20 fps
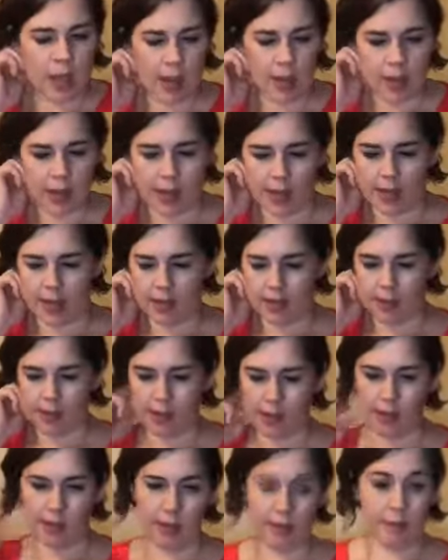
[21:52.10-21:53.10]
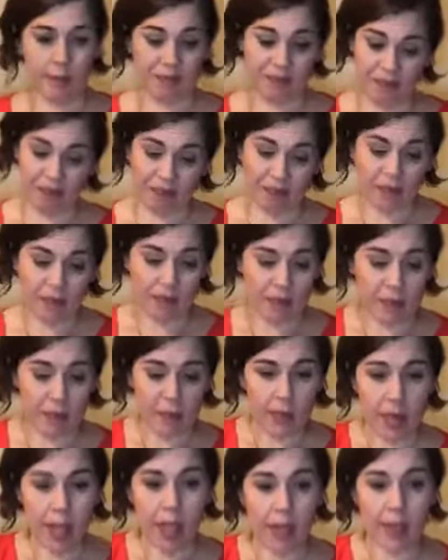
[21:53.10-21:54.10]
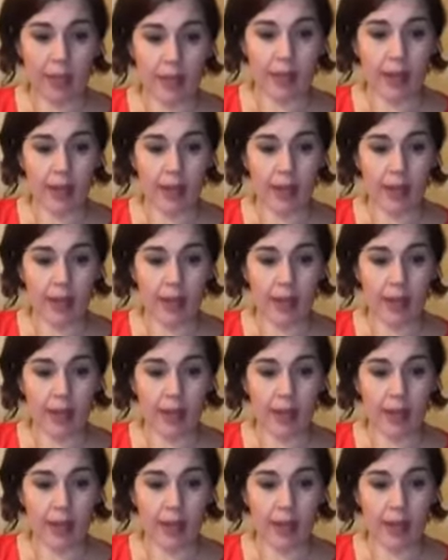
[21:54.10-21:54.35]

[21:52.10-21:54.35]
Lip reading: And I